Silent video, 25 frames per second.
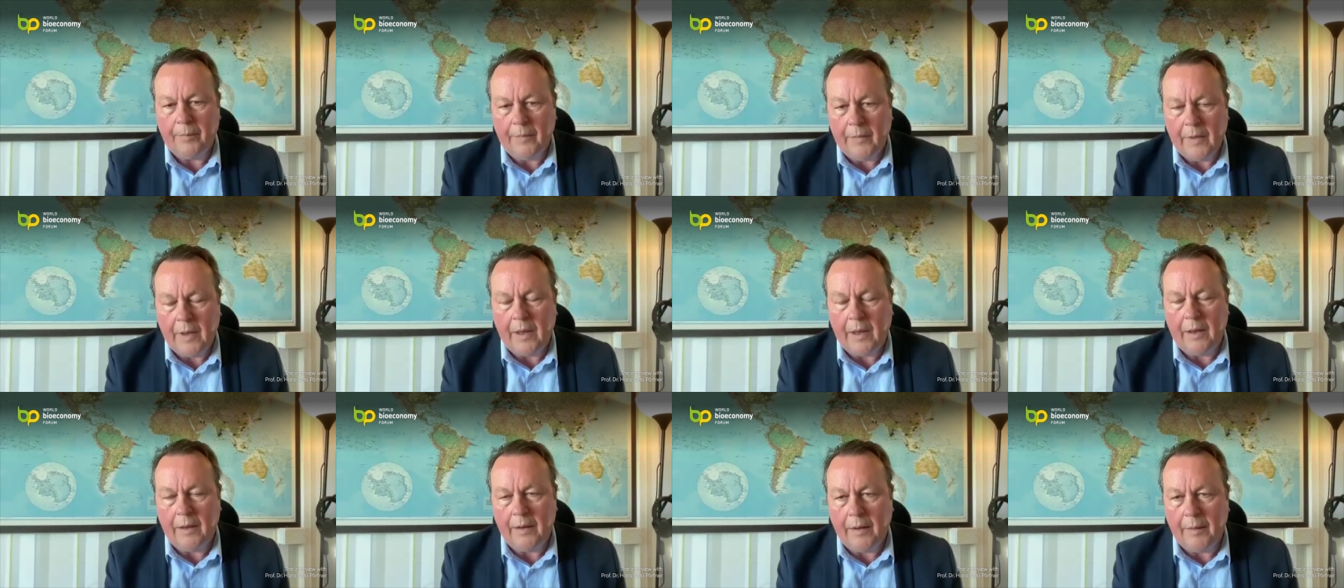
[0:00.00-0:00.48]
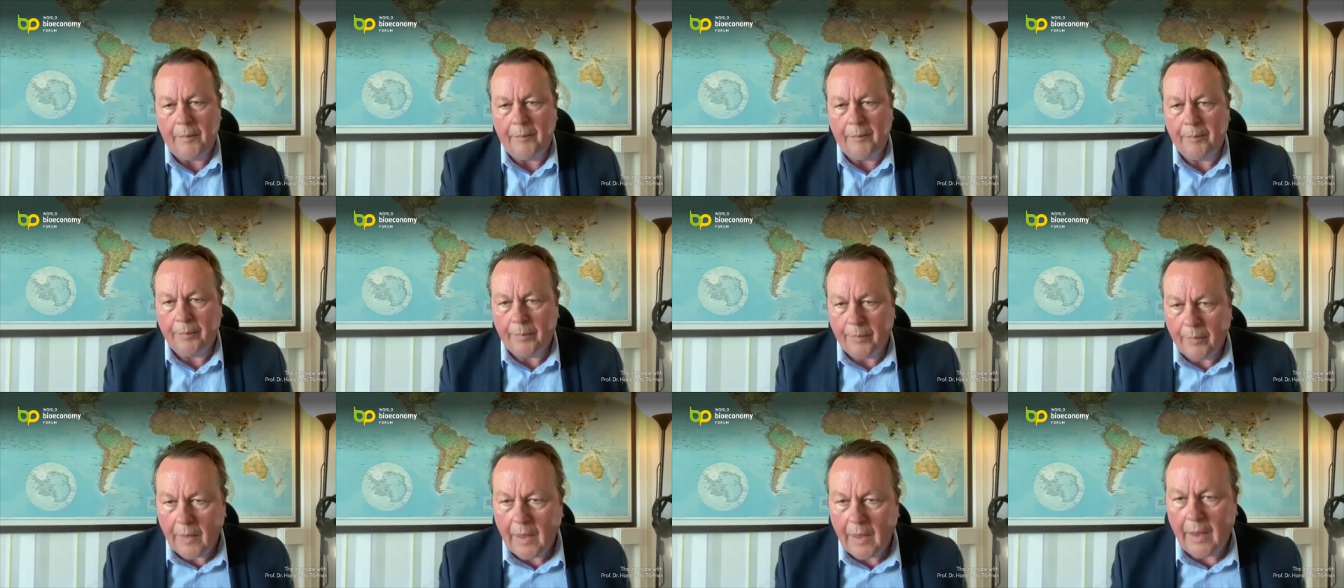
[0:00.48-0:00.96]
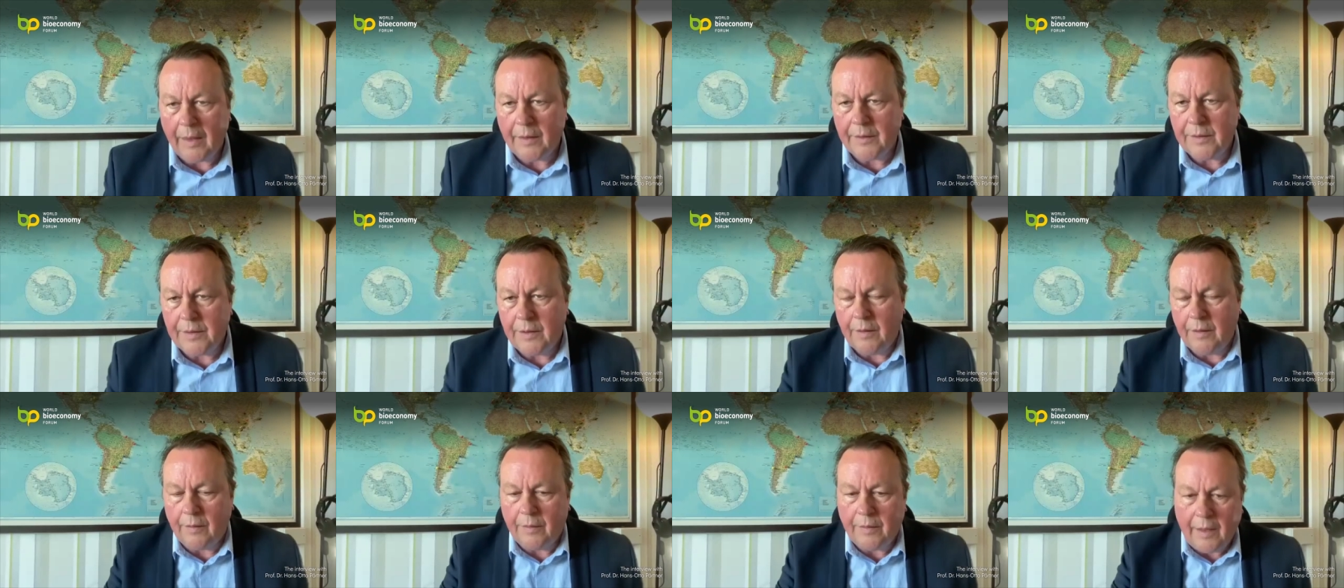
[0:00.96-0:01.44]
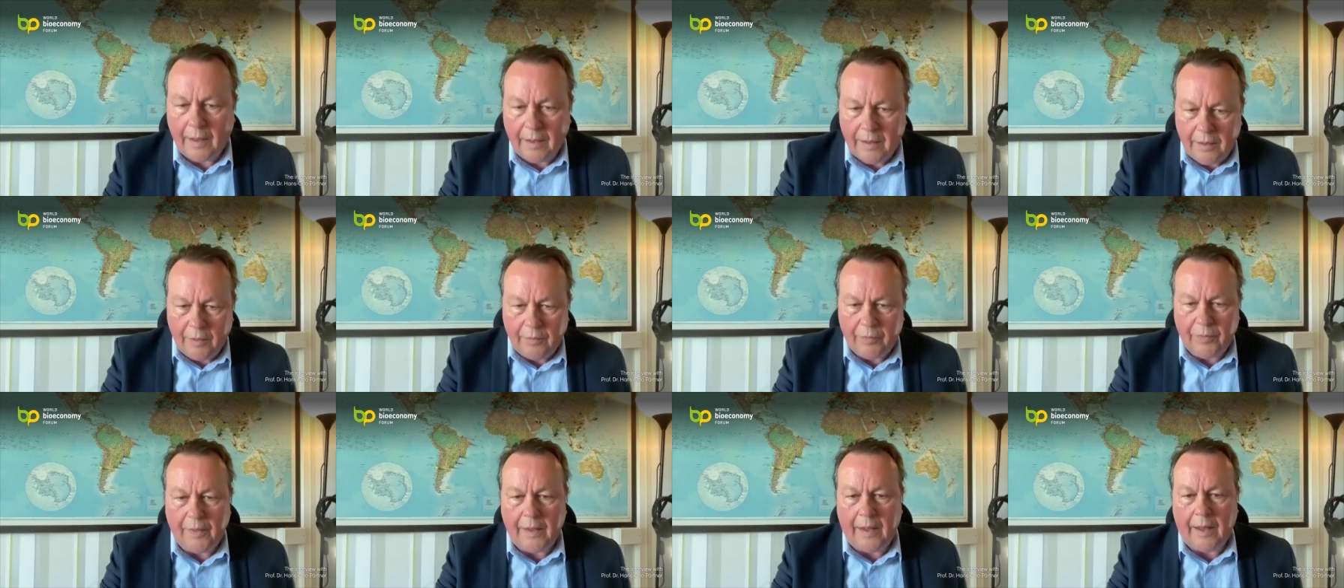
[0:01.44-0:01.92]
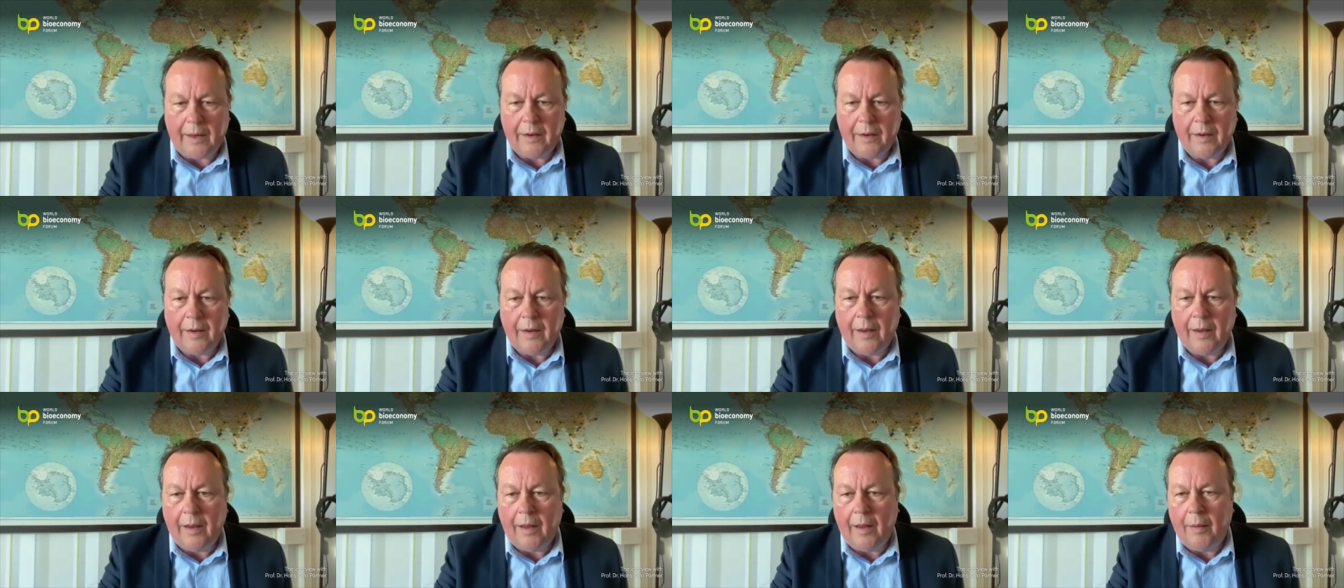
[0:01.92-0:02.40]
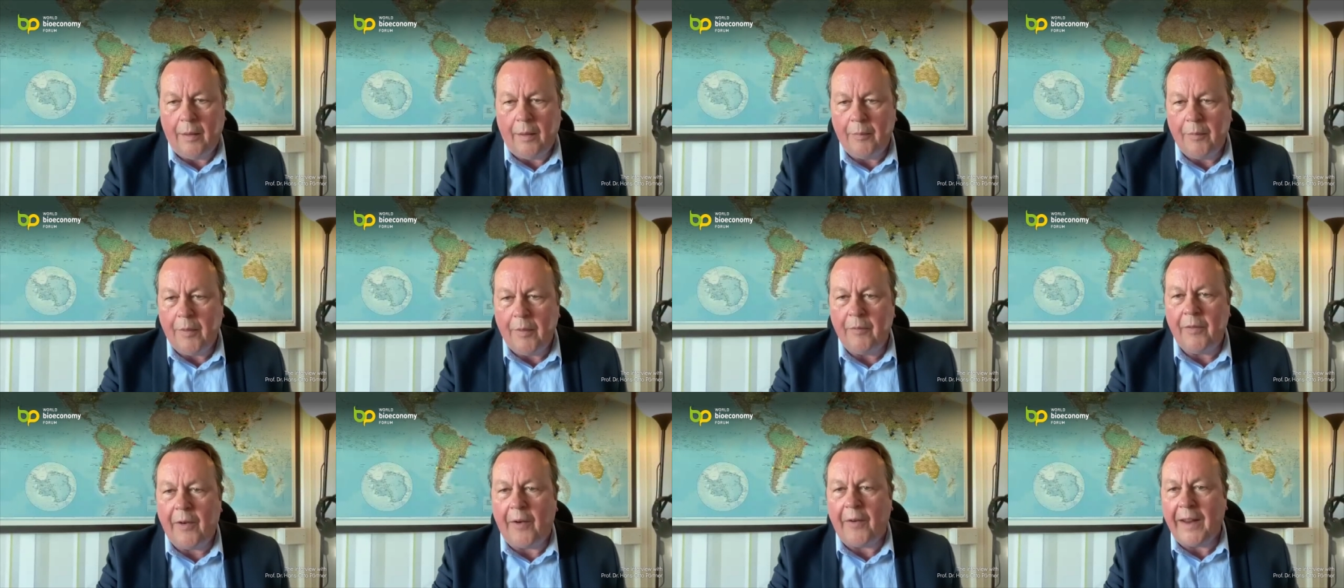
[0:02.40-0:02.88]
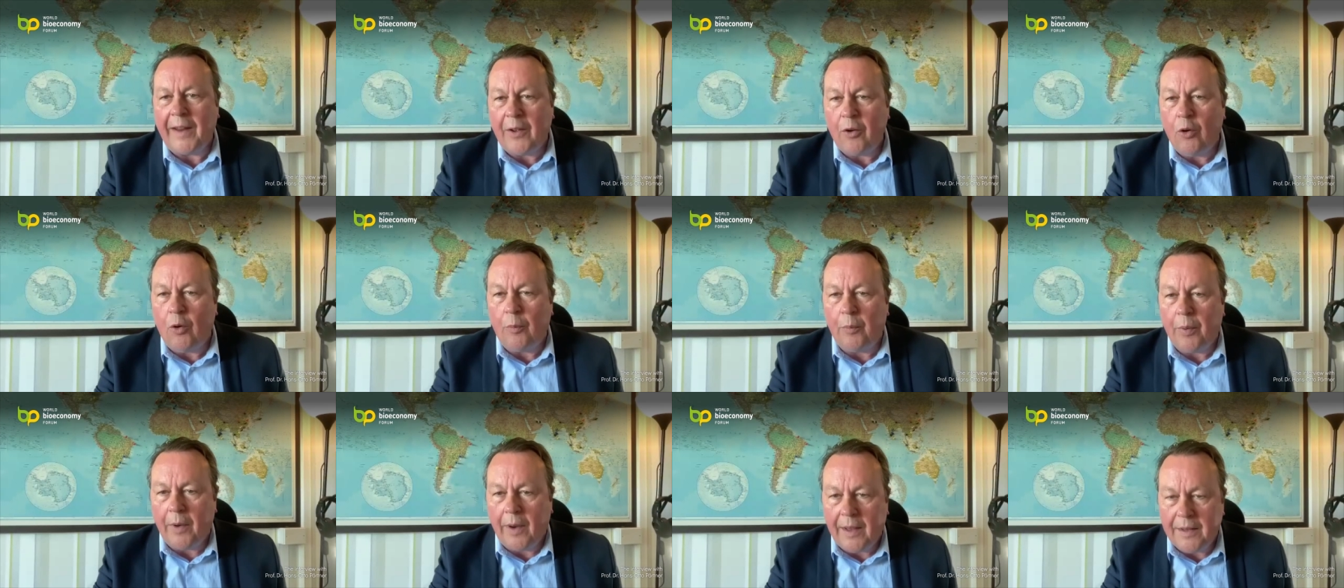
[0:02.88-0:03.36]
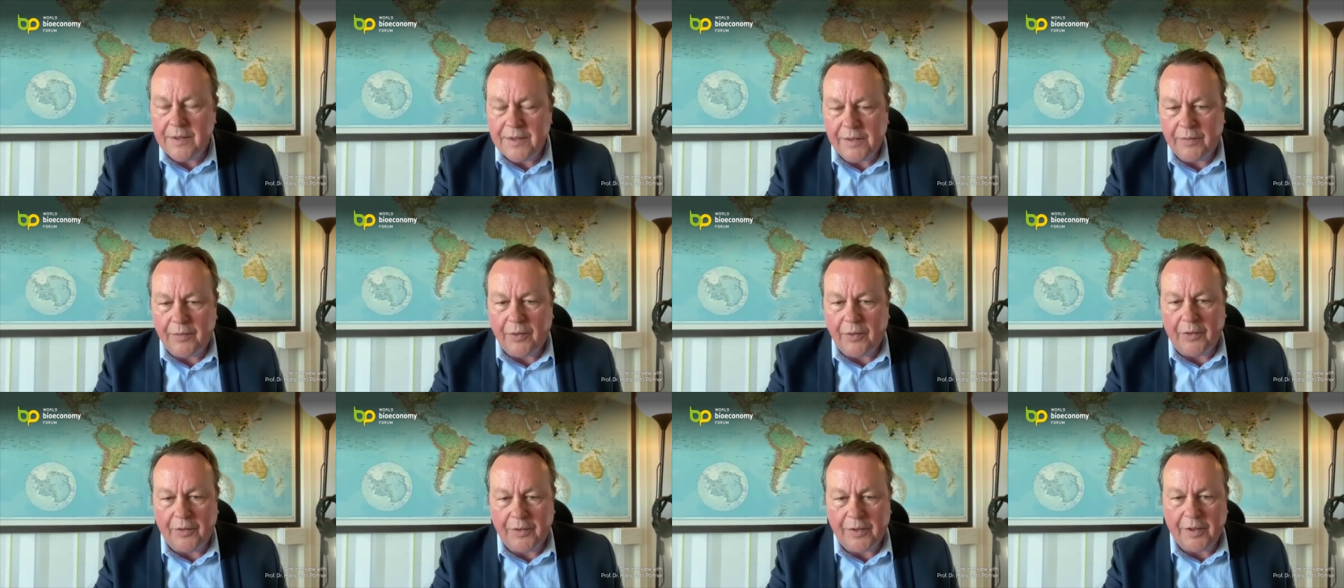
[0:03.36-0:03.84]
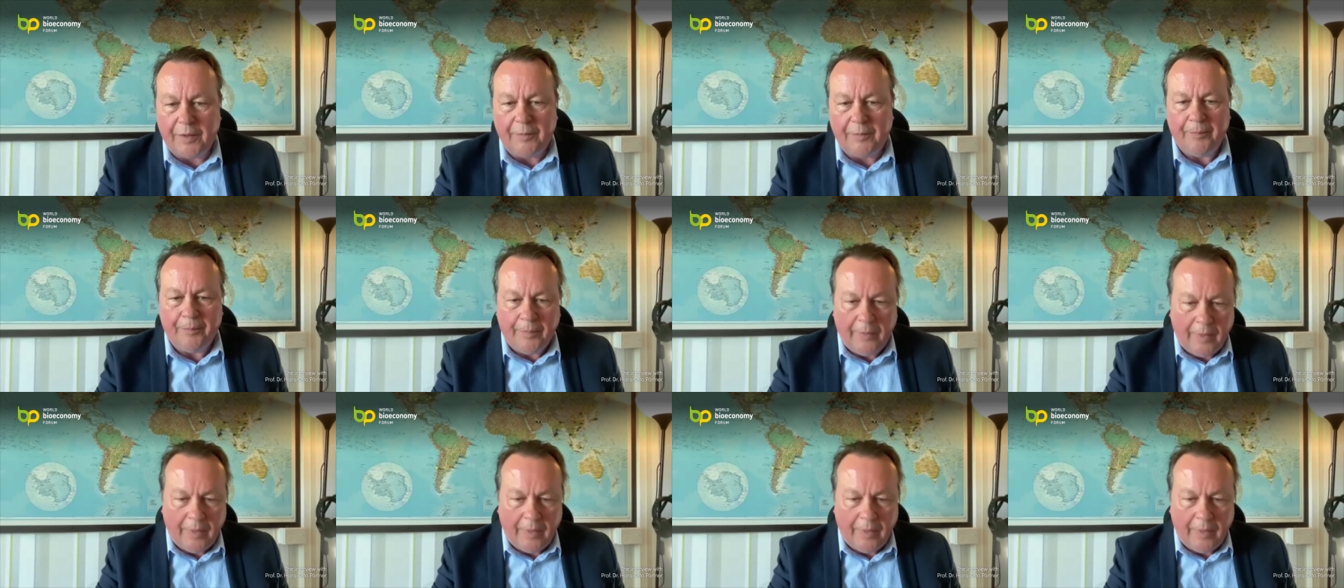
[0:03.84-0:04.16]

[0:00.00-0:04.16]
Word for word: yeah, yeah. Excellent. Thank you for that uh, very comprehensive answer.